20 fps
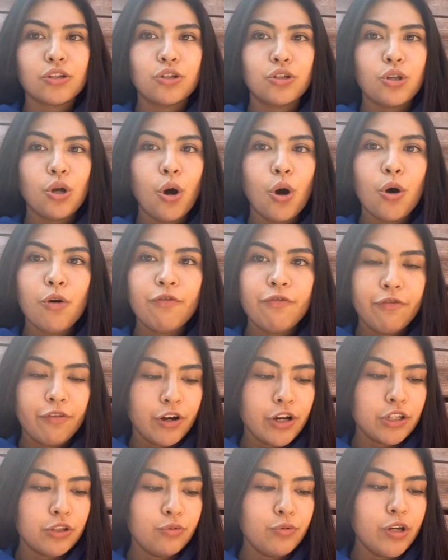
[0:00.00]
so
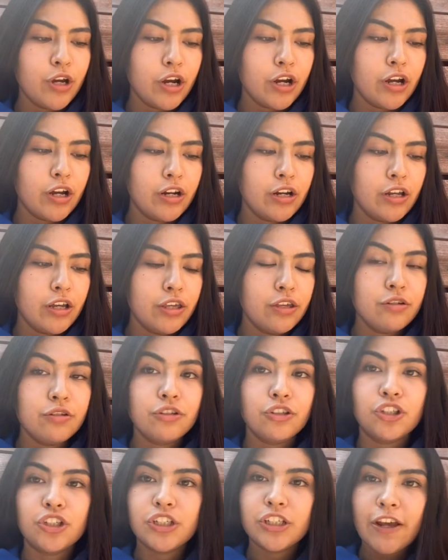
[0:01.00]
first we are gonna
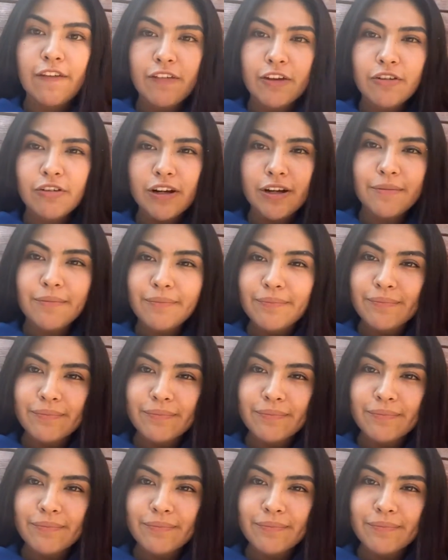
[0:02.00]
use shaving cream